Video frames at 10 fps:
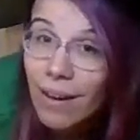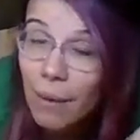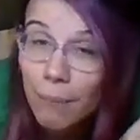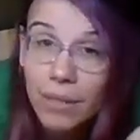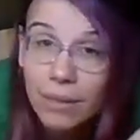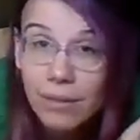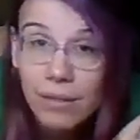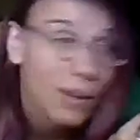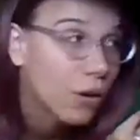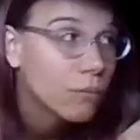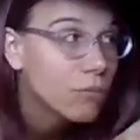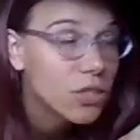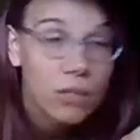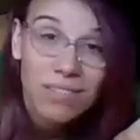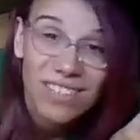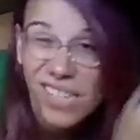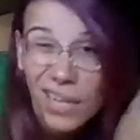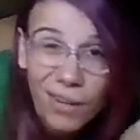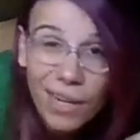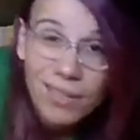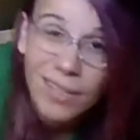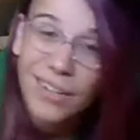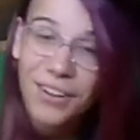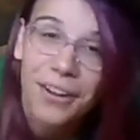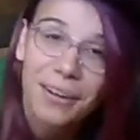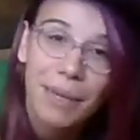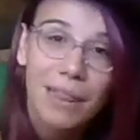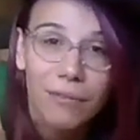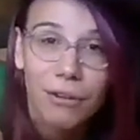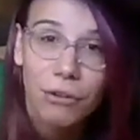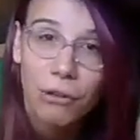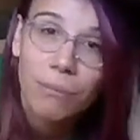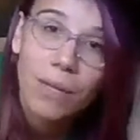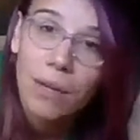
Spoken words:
I built this at home just using stuff I had sitting around in my living room.